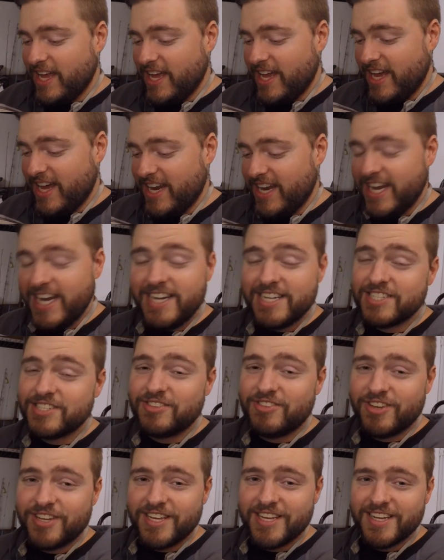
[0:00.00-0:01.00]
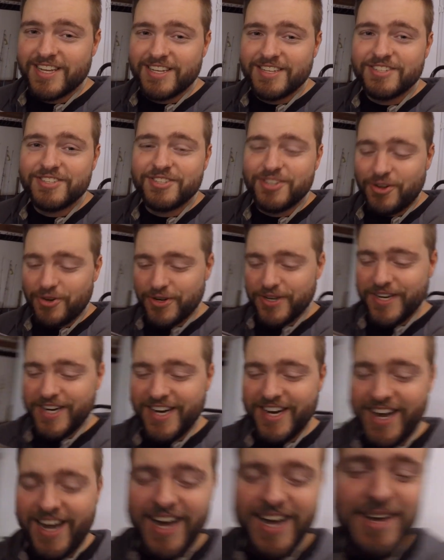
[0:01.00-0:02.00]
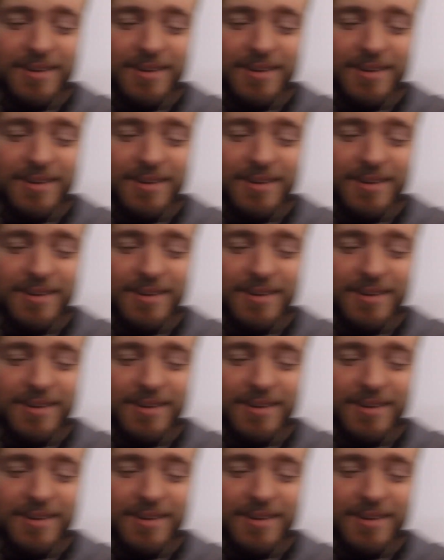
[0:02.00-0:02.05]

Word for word: and it is looking so good. I